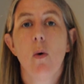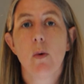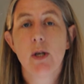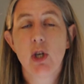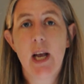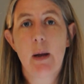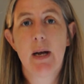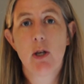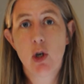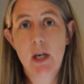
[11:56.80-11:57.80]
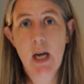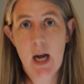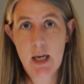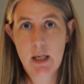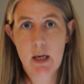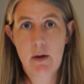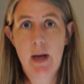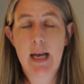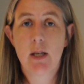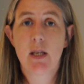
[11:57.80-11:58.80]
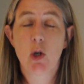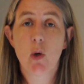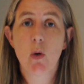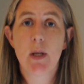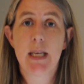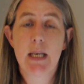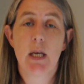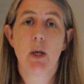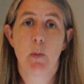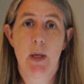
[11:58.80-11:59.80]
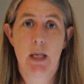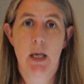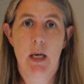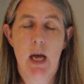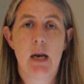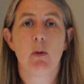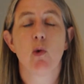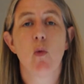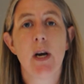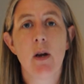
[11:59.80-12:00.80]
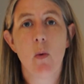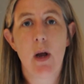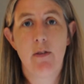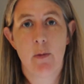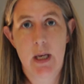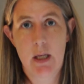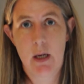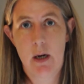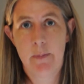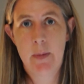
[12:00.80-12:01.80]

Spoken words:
When Jacob had tricked Isaac and stolen Esau's blessing, and he was running away from Esau,